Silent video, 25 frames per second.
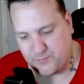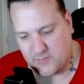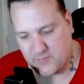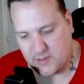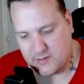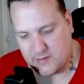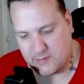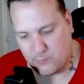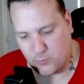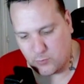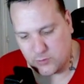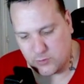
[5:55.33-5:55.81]

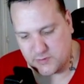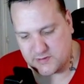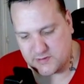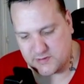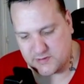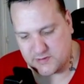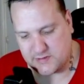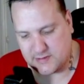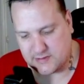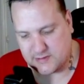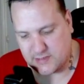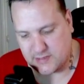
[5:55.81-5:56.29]
and then once
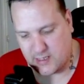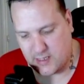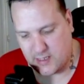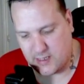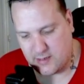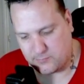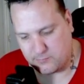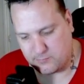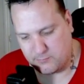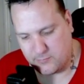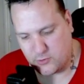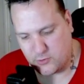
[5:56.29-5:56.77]
these
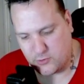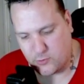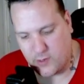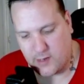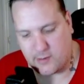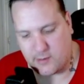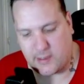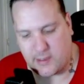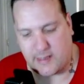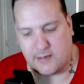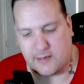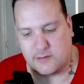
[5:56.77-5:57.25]

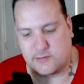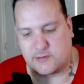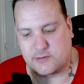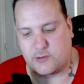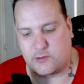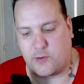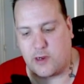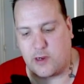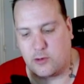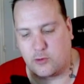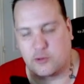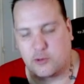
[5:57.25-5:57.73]
critter cannons,
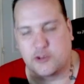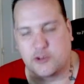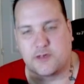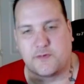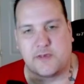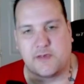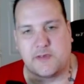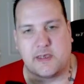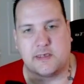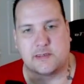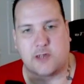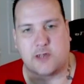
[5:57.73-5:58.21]
critter launcher
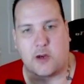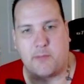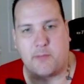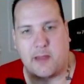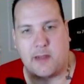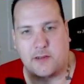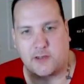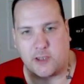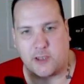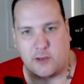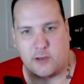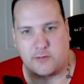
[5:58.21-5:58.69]
things are
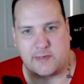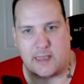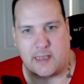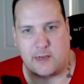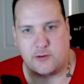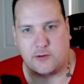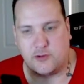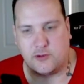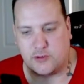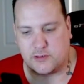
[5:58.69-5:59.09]
about to go down,